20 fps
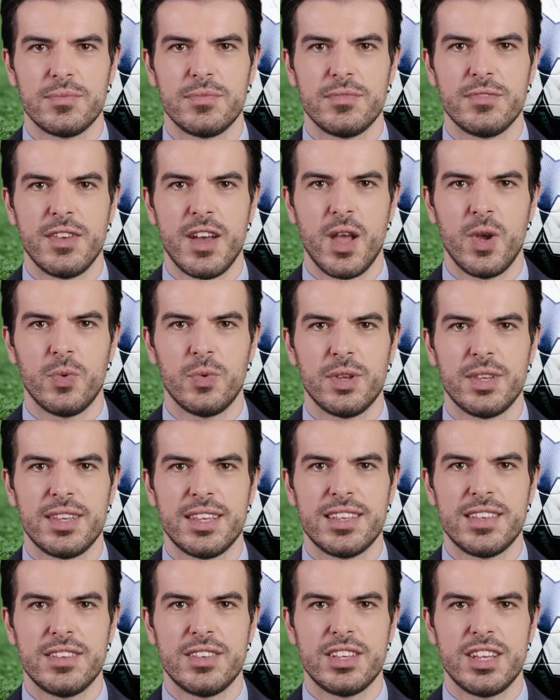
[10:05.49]
Following the
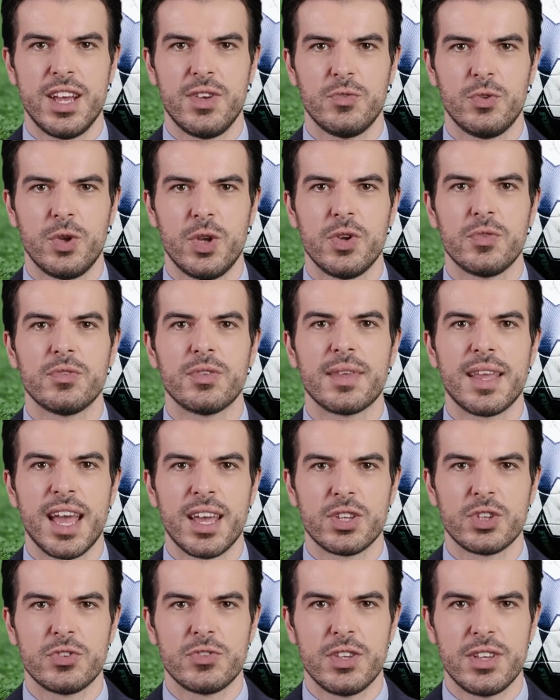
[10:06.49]
discovery of
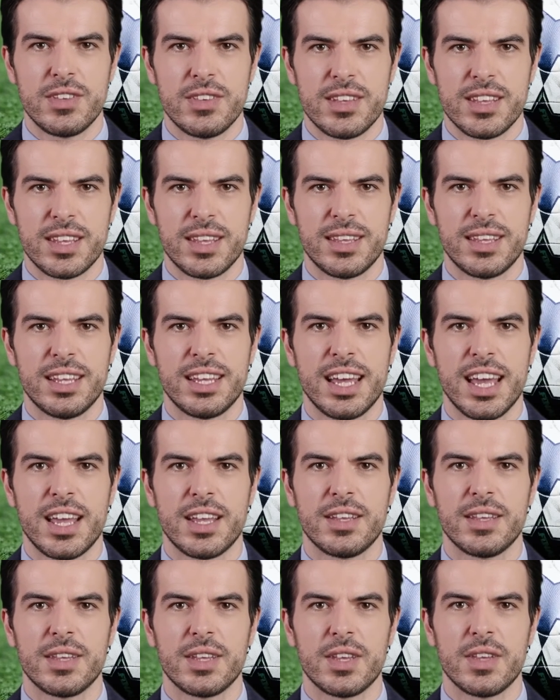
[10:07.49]
match-fixing in the
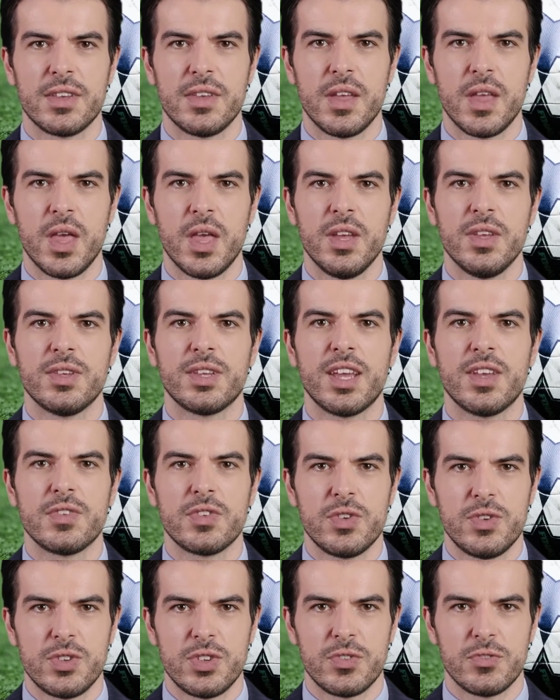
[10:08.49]
K-League,
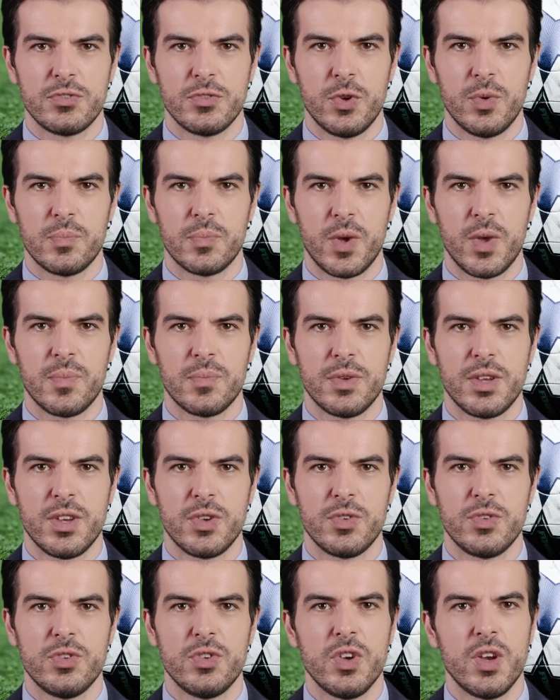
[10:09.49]
dozens of football
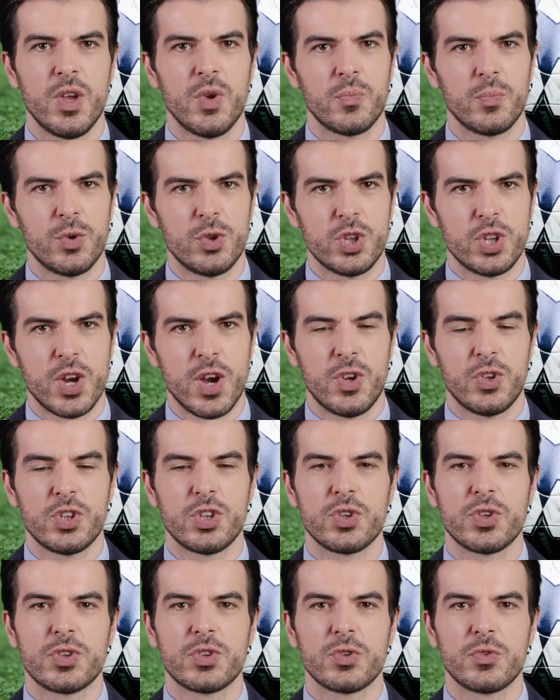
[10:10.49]
players were
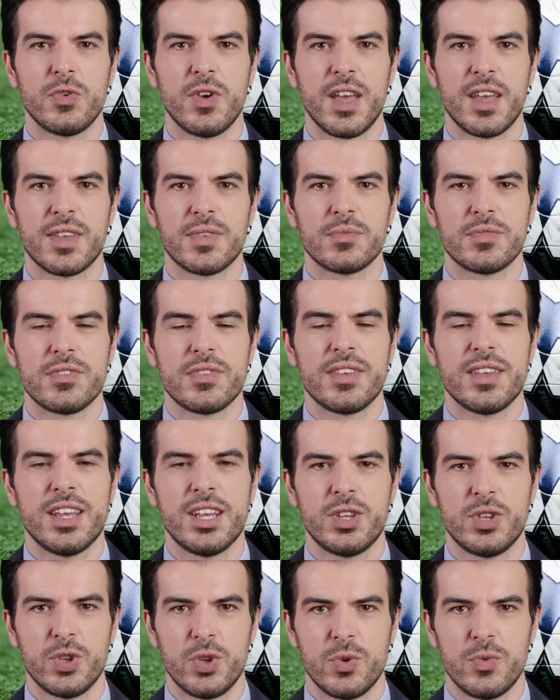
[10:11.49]
charged with crimes
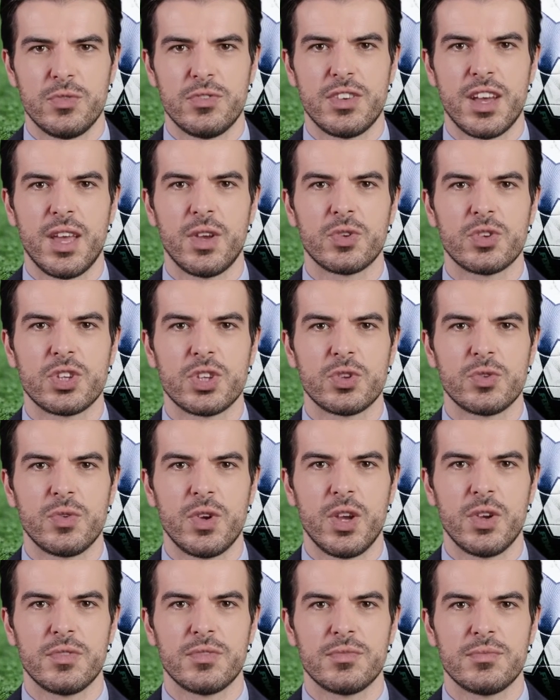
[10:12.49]
in
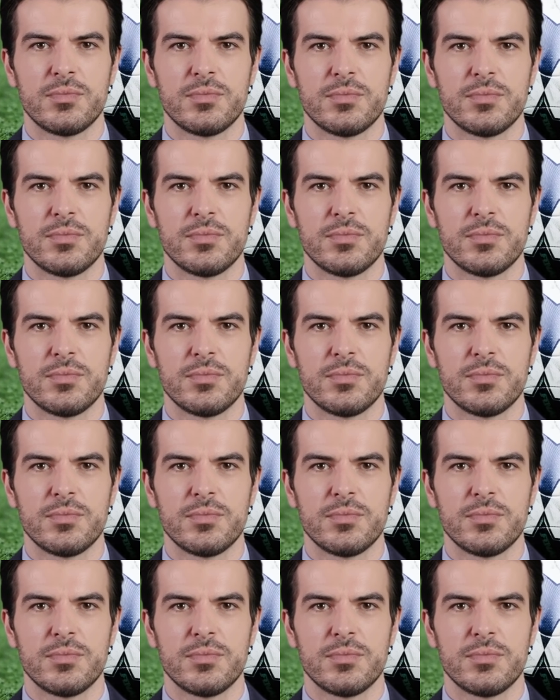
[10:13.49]
2012.